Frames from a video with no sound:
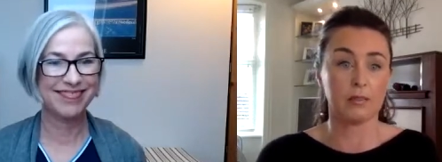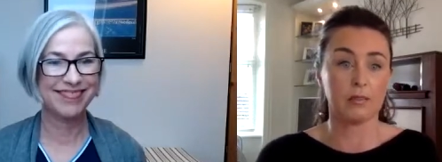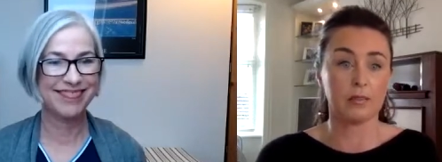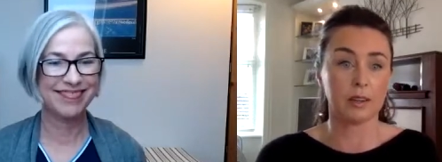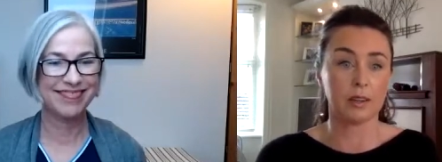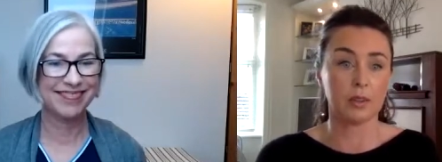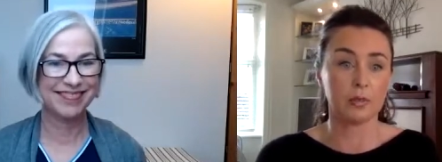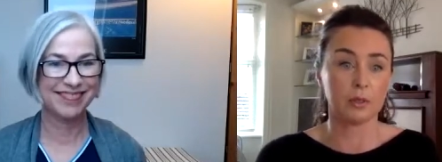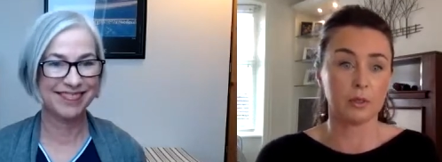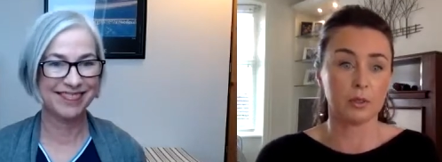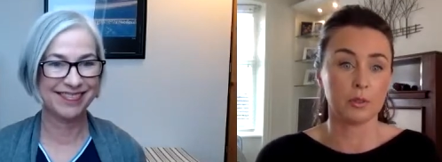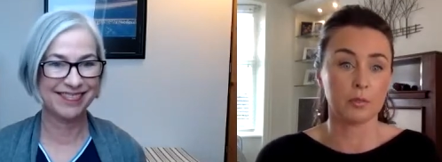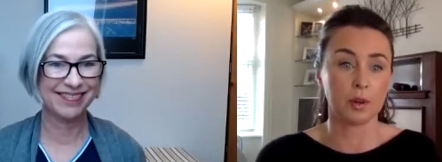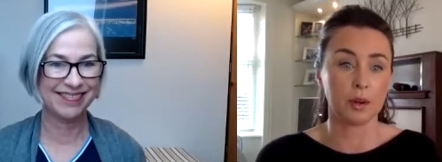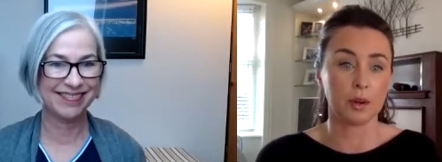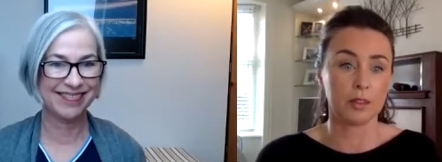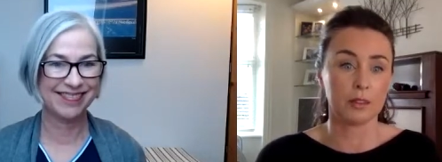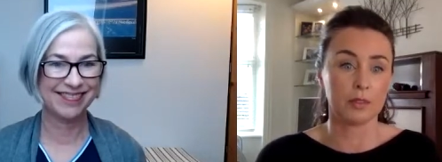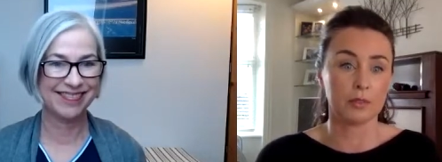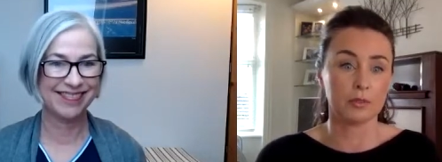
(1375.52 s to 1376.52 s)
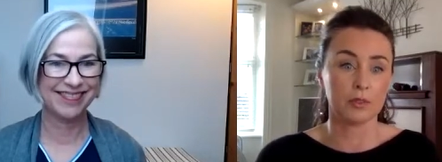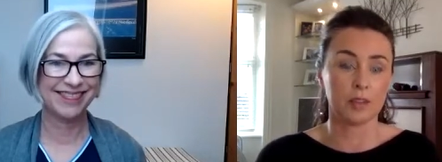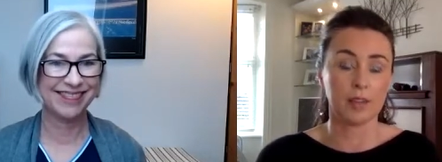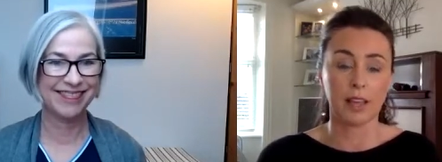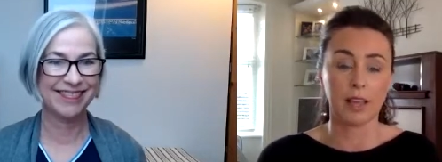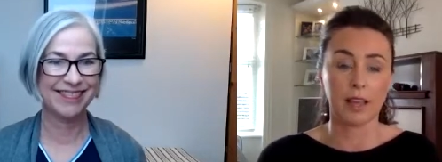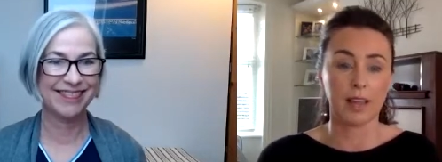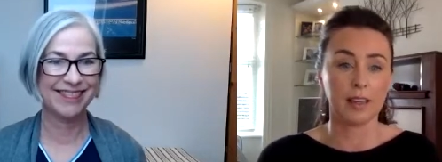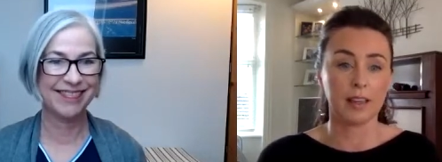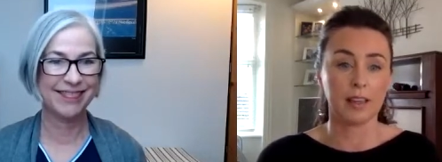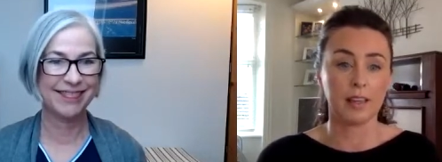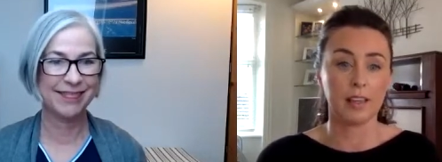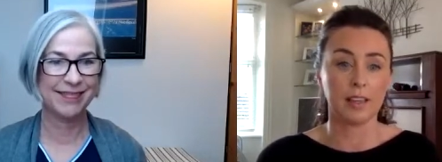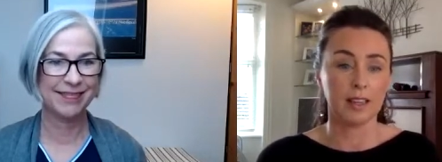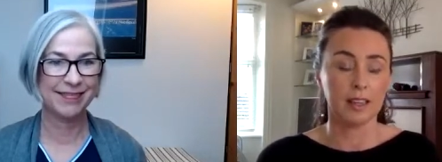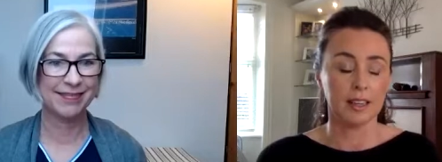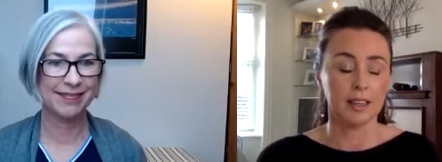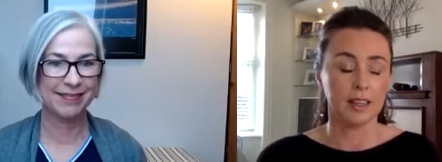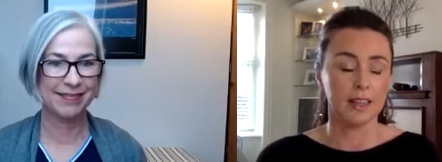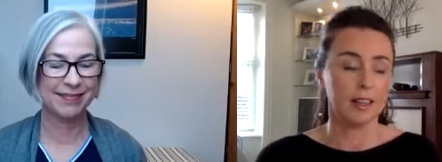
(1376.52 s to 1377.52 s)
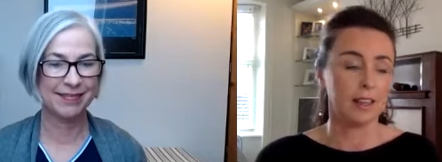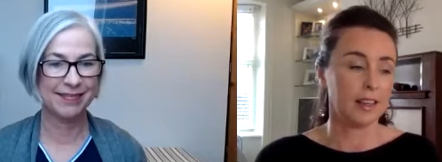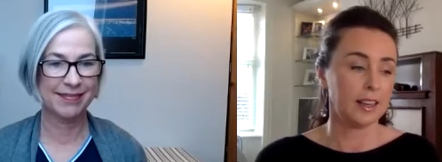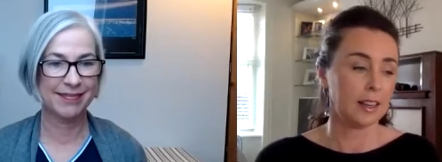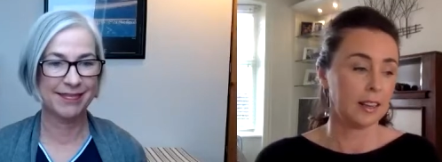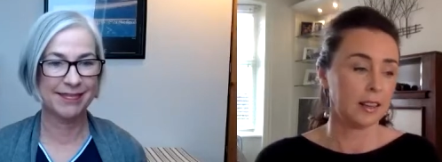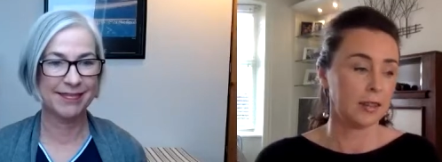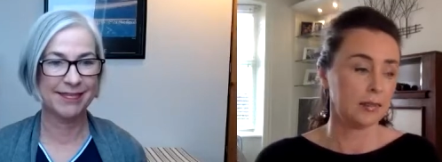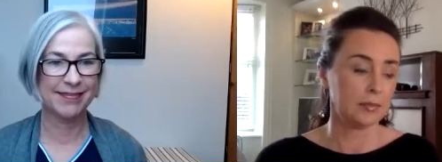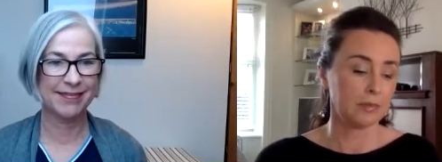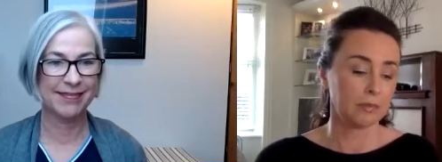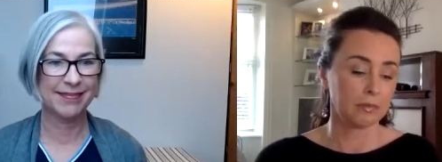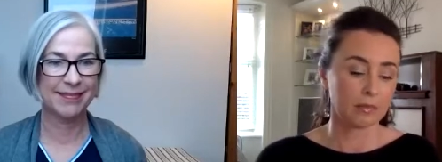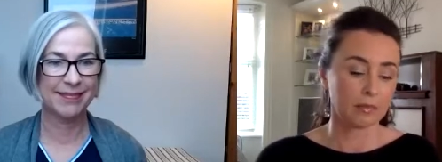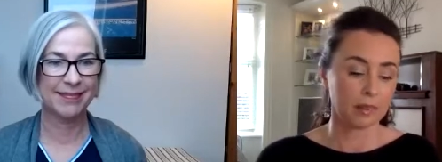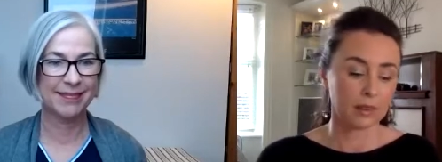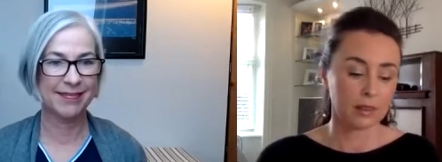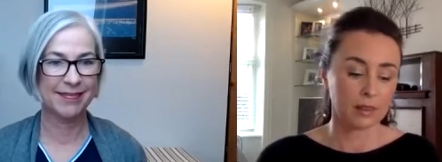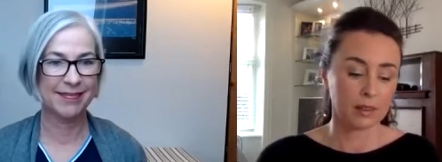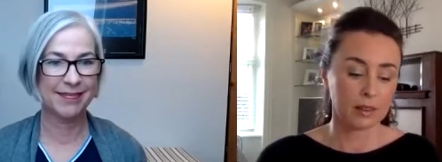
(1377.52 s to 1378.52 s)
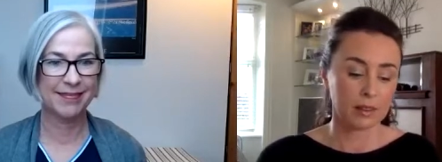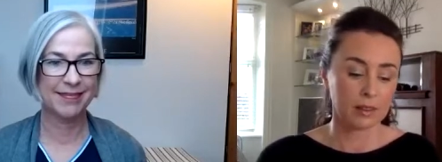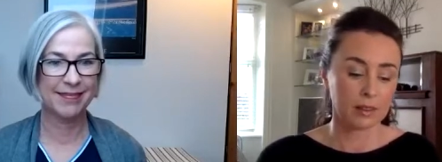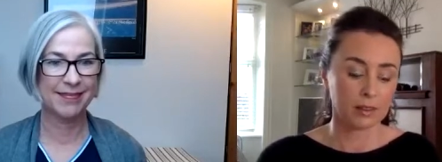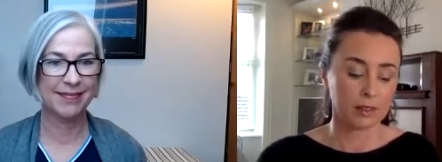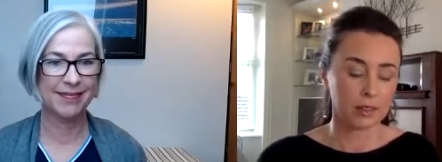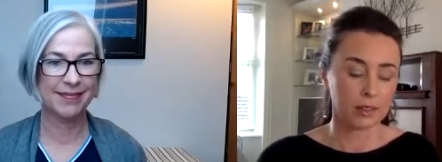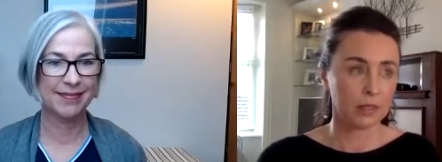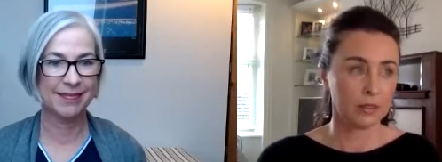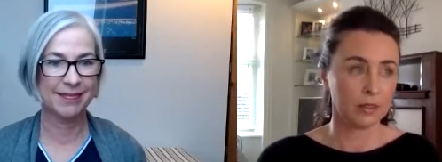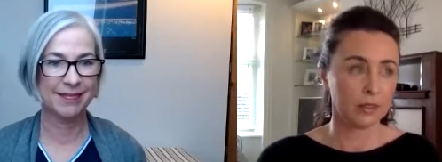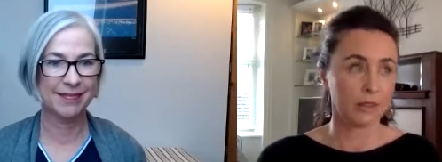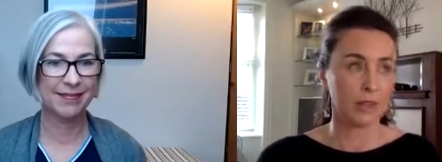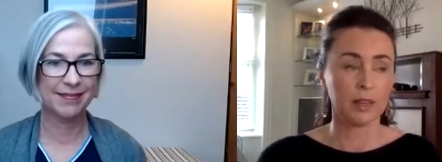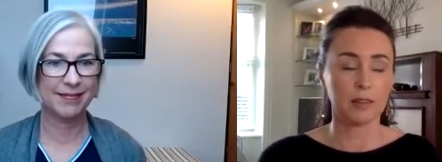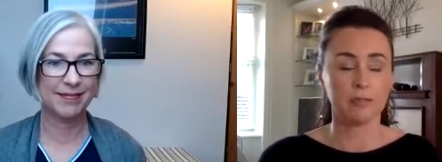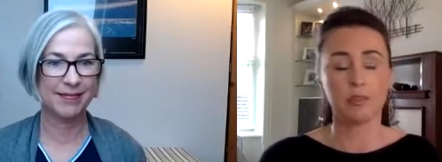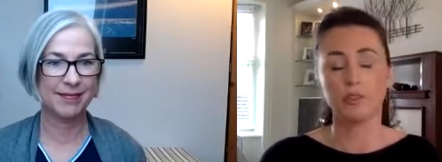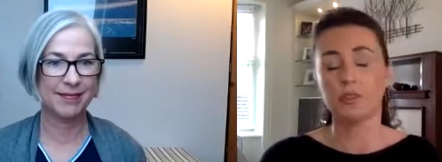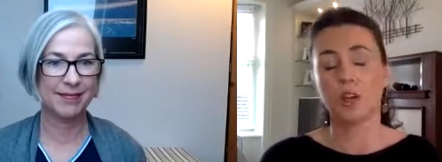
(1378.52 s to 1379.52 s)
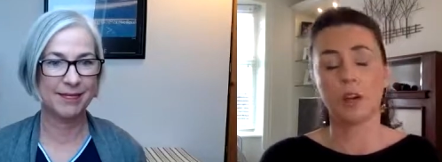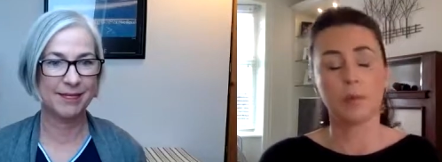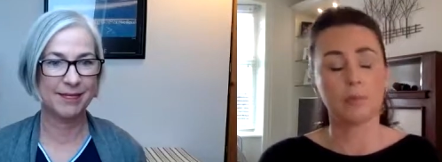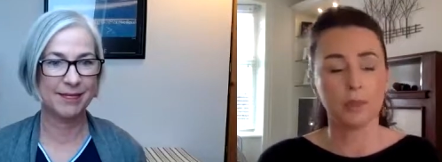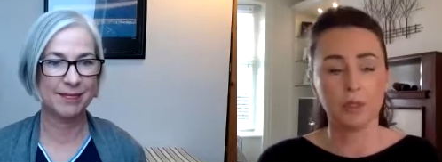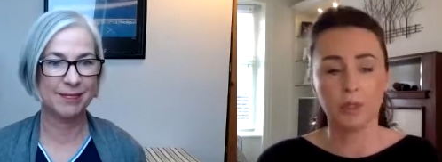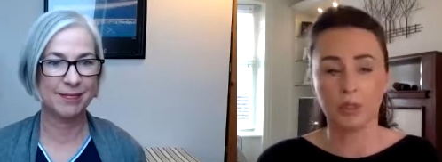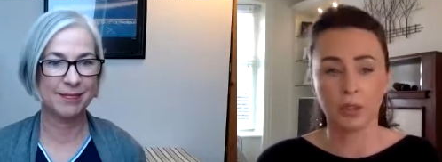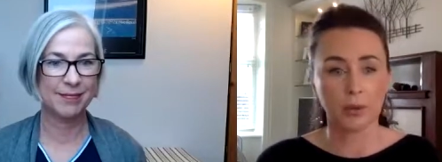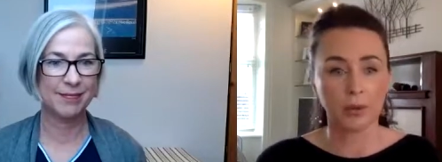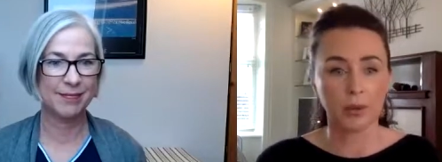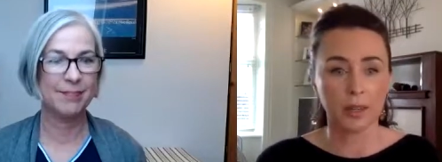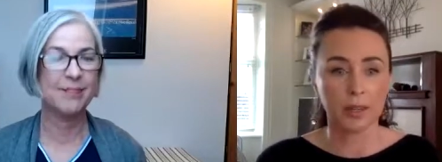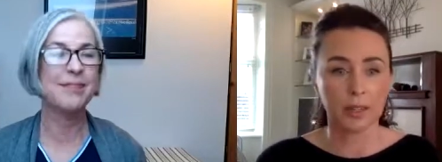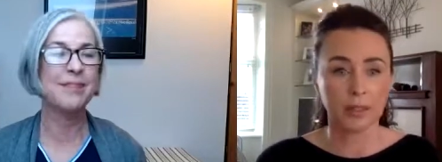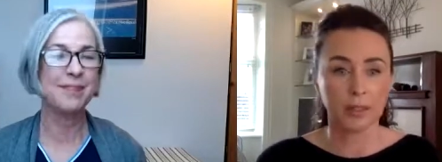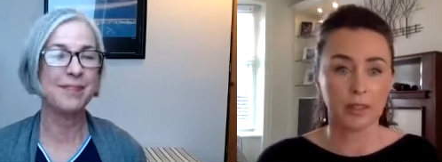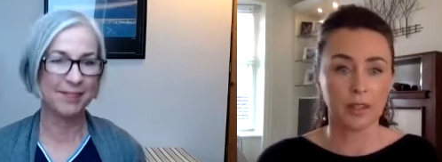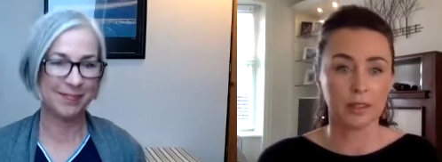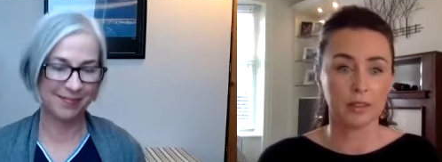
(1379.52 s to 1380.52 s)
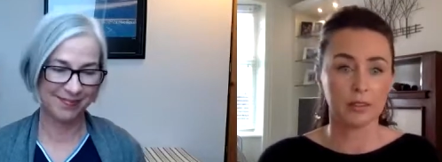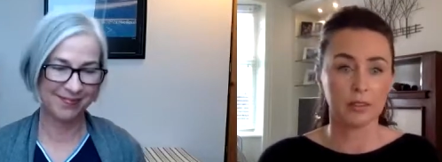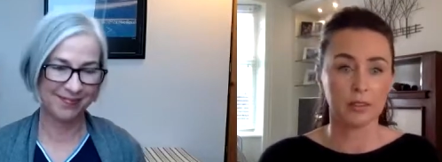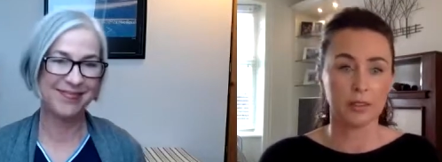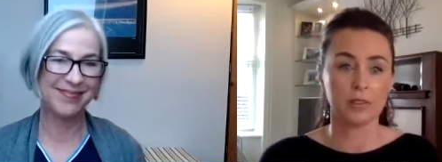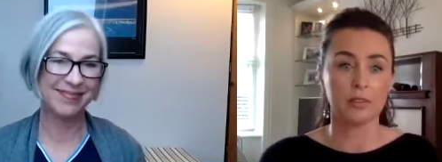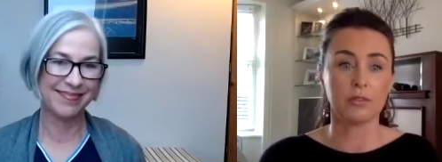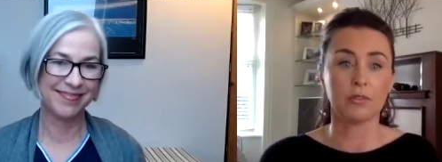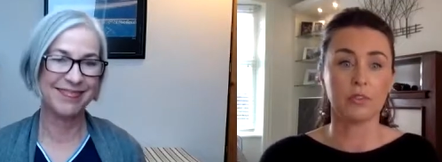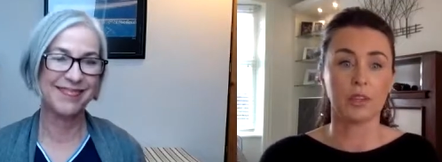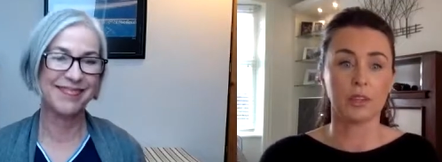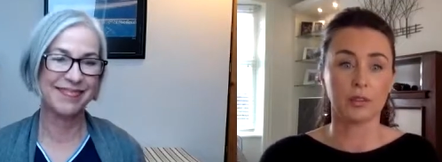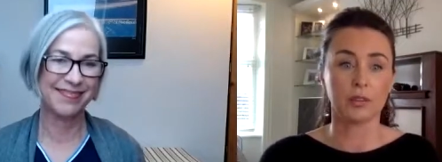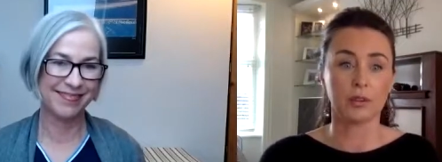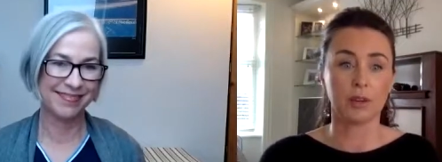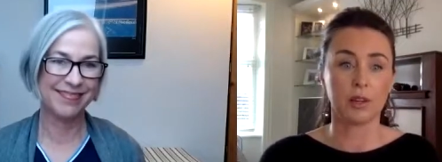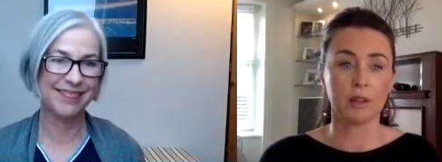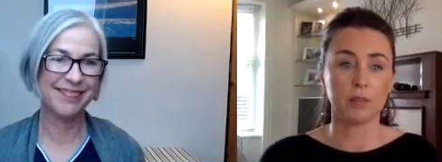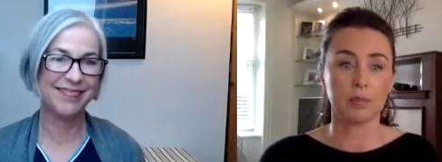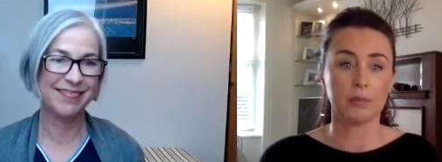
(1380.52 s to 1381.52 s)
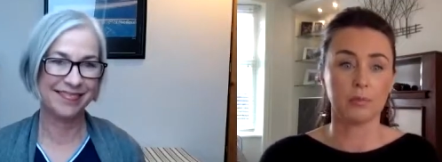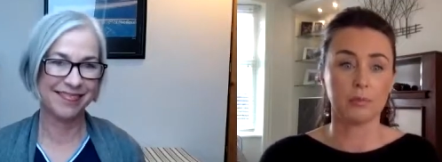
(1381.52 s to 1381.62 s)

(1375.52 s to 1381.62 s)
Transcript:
Speaker 1: very much part of any um, you know health food shop when you go in you know they've got a great